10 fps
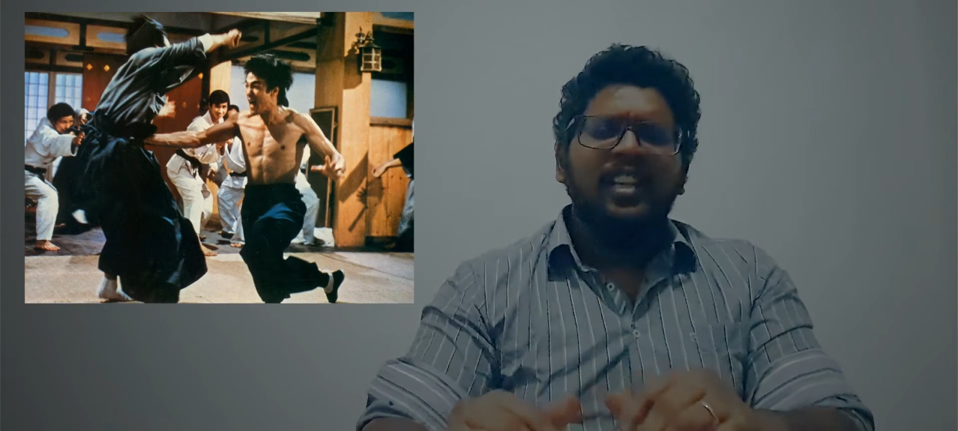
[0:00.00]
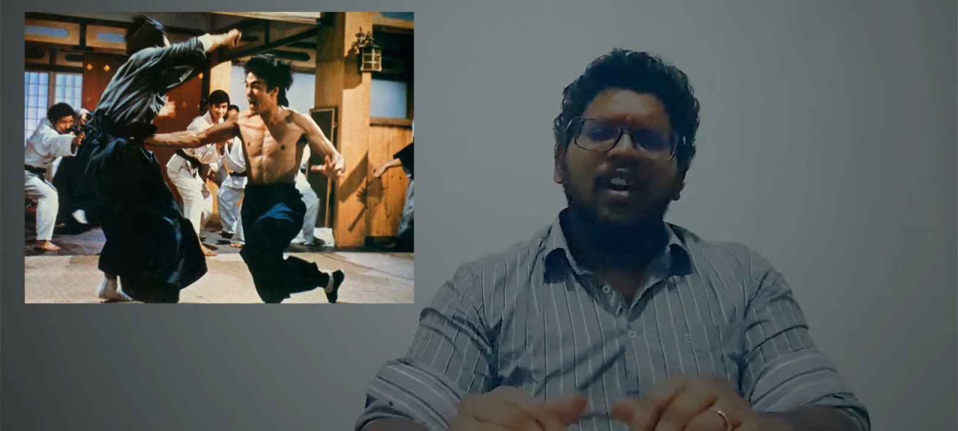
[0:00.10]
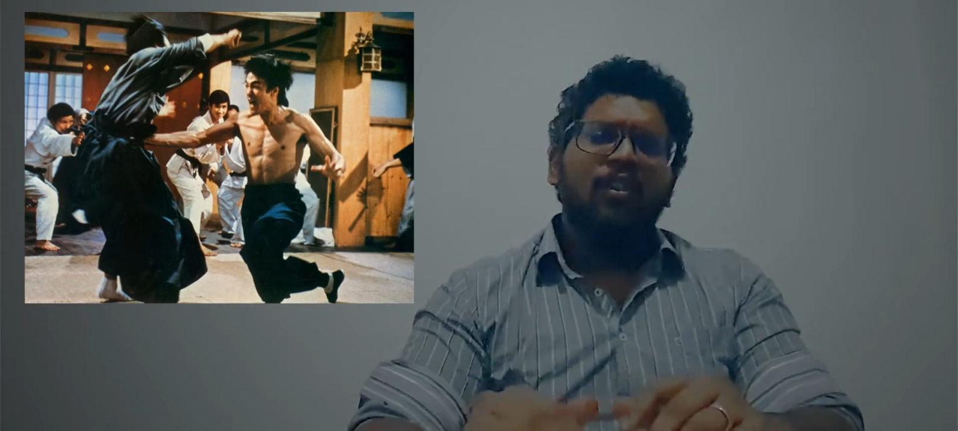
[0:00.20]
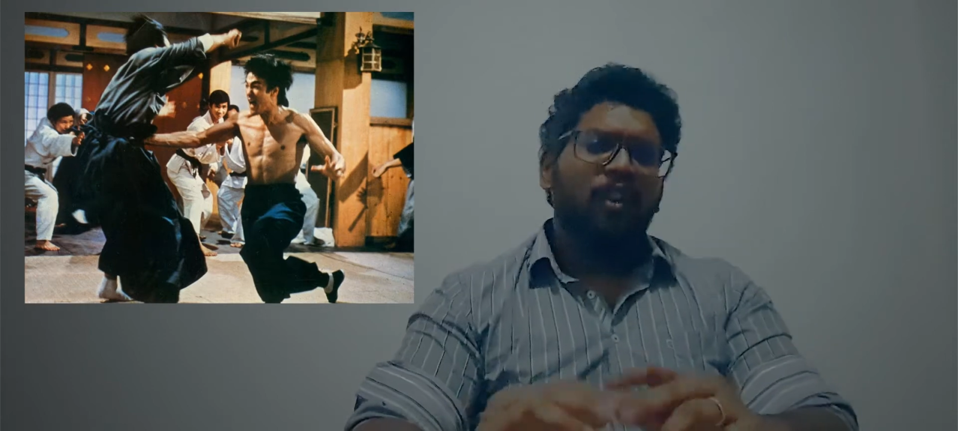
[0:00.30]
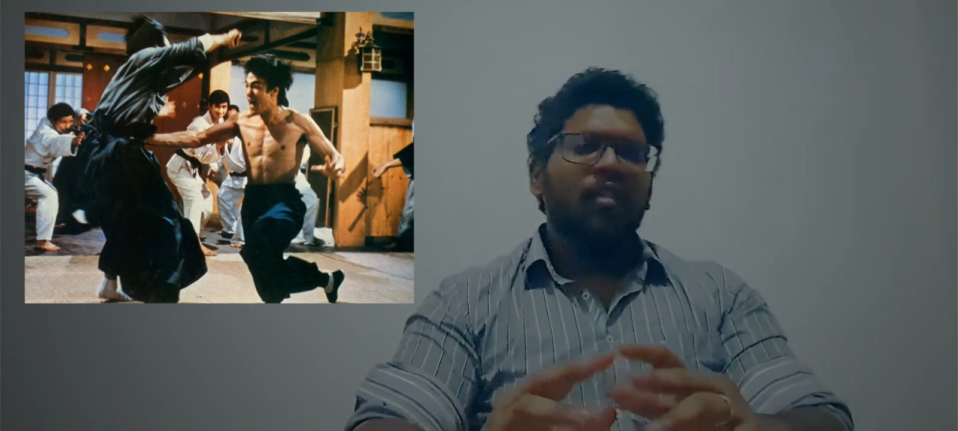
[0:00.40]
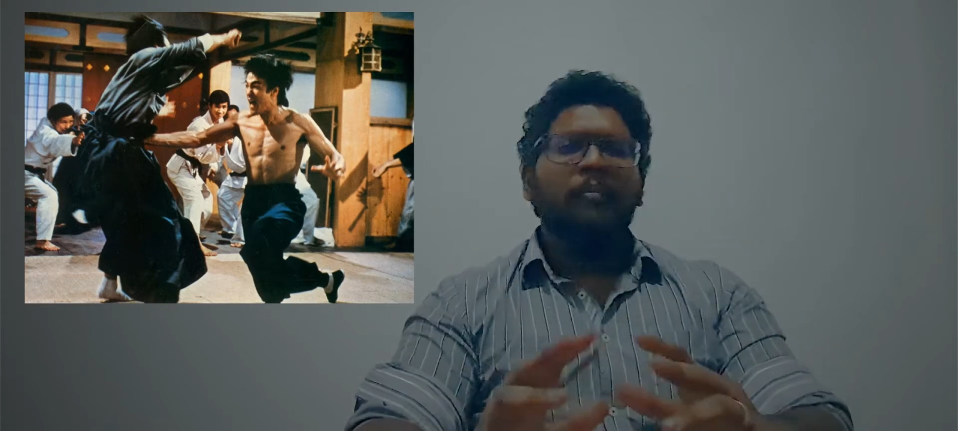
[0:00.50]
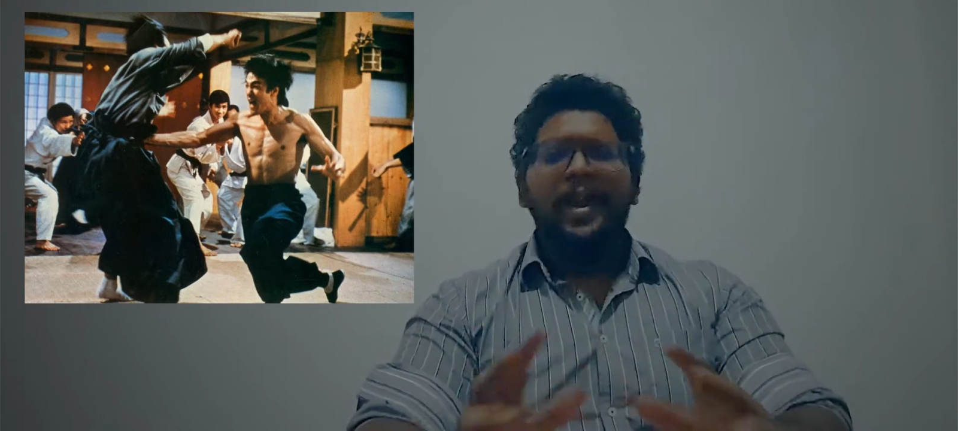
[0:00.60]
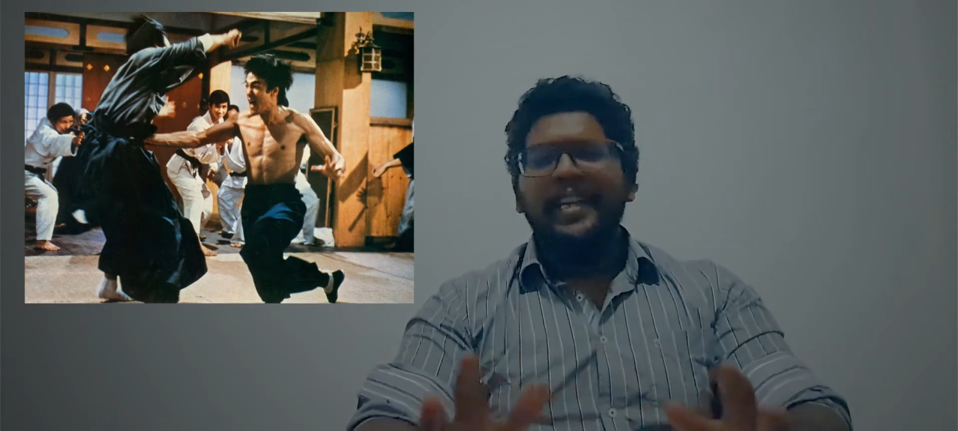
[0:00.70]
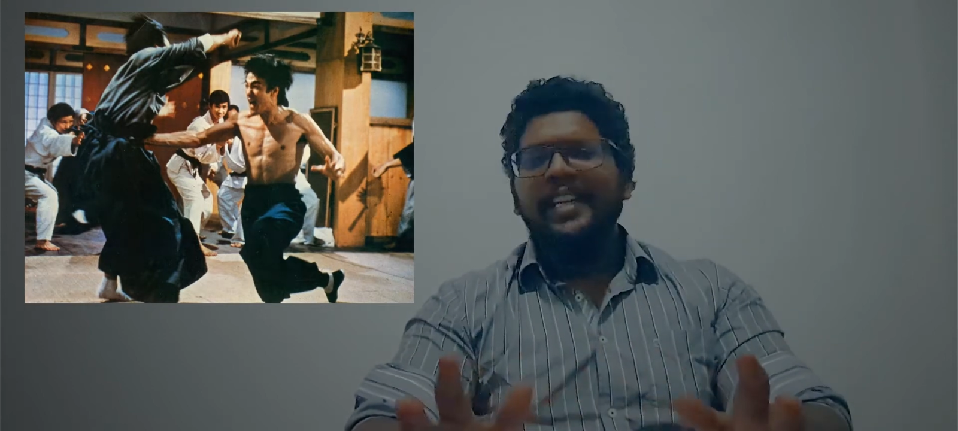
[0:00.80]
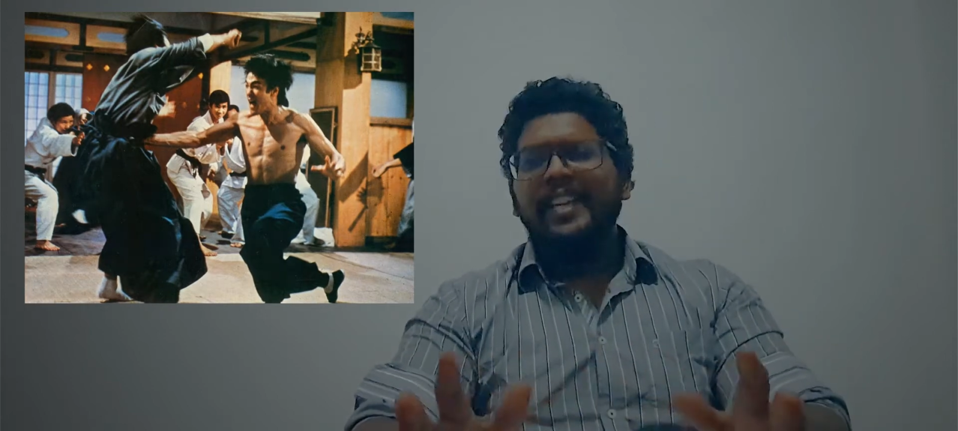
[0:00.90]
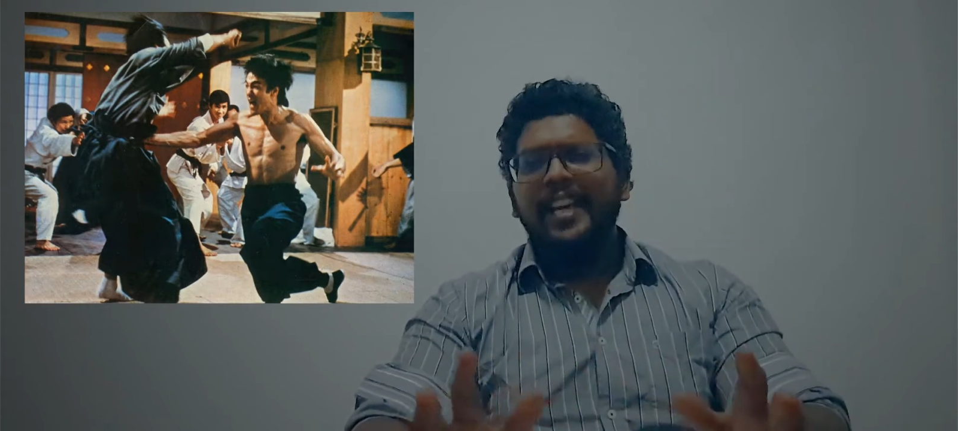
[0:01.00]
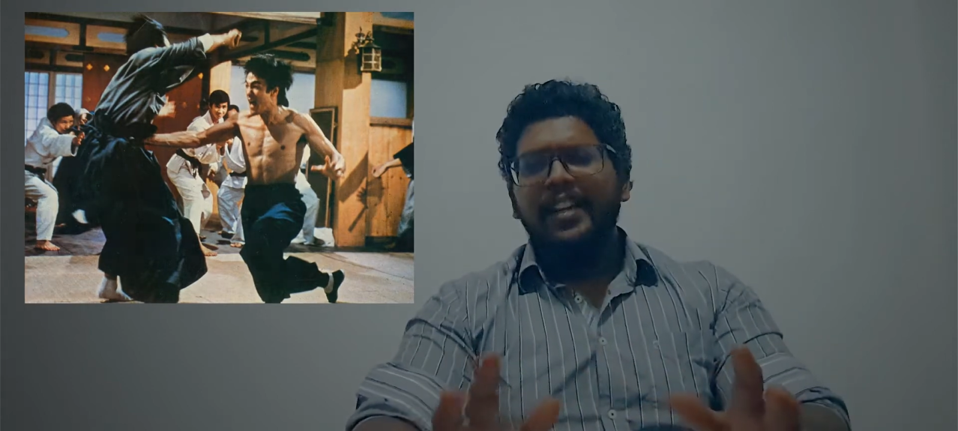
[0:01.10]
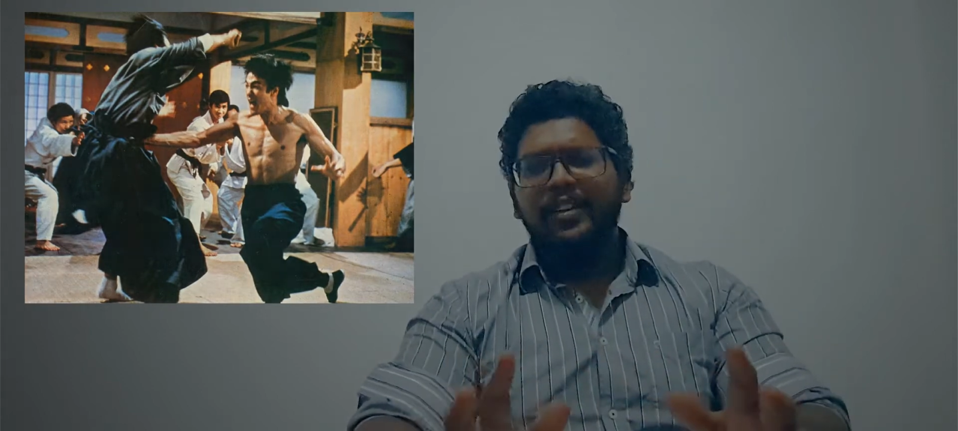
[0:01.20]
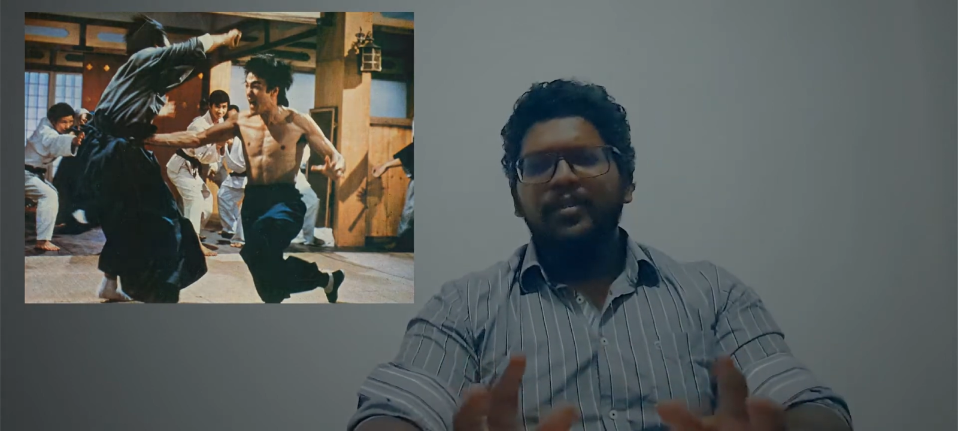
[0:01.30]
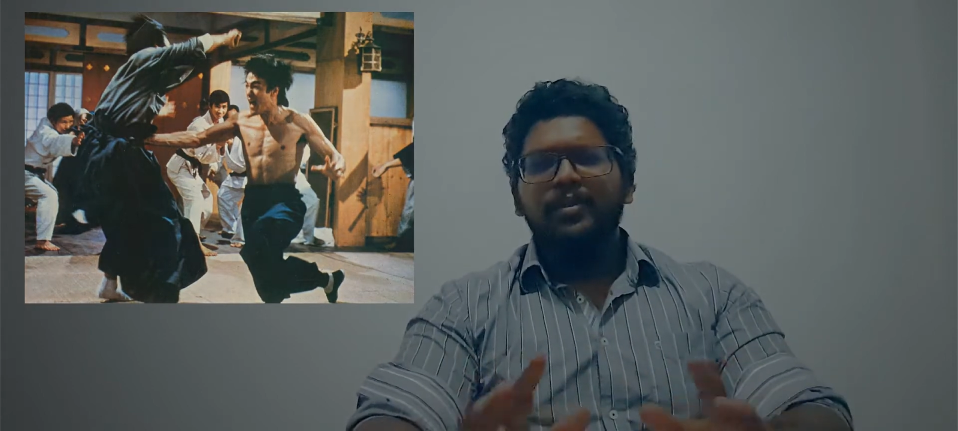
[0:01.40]
now not many
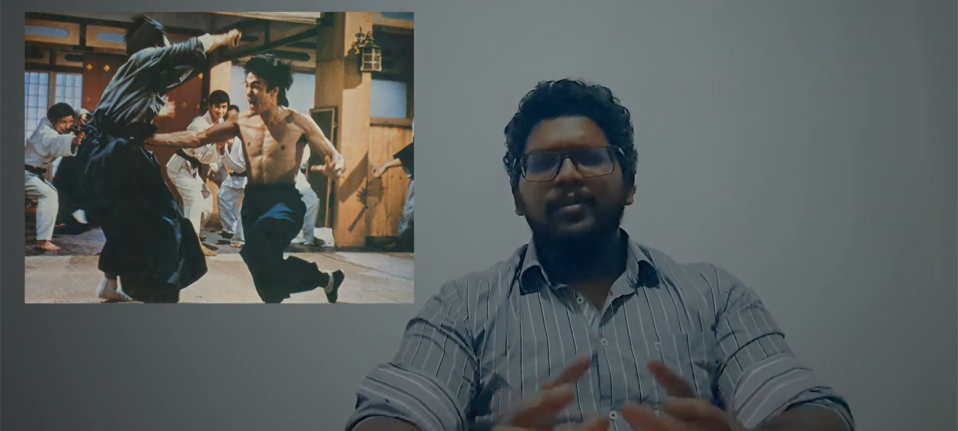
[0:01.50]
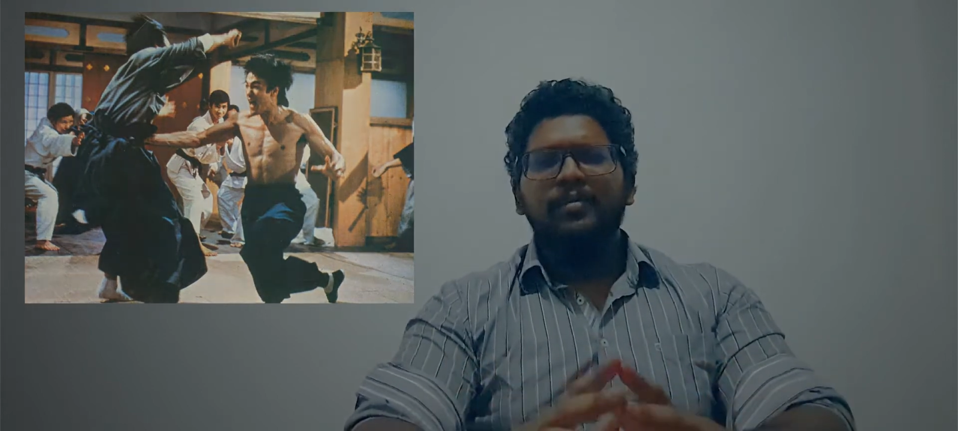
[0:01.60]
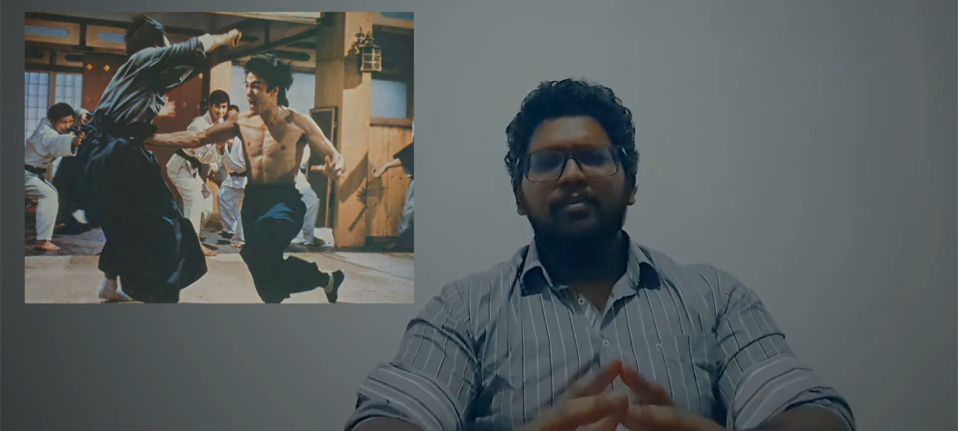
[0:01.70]
can do.